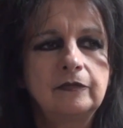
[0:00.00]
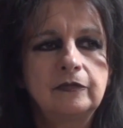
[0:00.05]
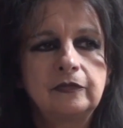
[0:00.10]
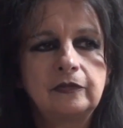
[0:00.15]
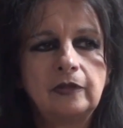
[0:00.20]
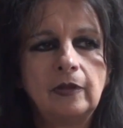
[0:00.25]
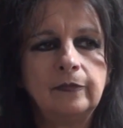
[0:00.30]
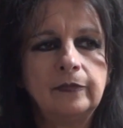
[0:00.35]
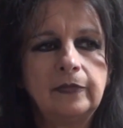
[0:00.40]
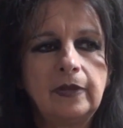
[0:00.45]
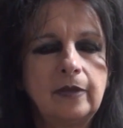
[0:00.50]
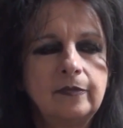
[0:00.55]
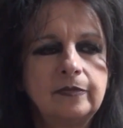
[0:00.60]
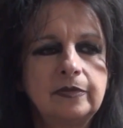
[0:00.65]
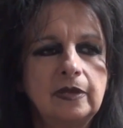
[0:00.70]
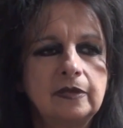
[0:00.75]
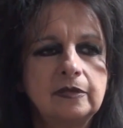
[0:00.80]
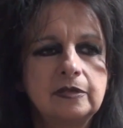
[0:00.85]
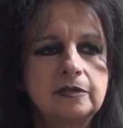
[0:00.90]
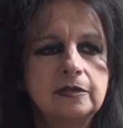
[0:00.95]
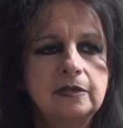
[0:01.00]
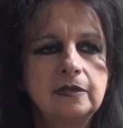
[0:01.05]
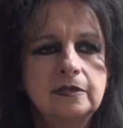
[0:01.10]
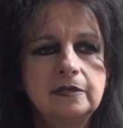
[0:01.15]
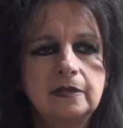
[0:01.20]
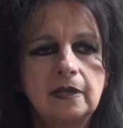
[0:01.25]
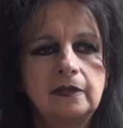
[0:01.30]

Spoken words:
sometimes I think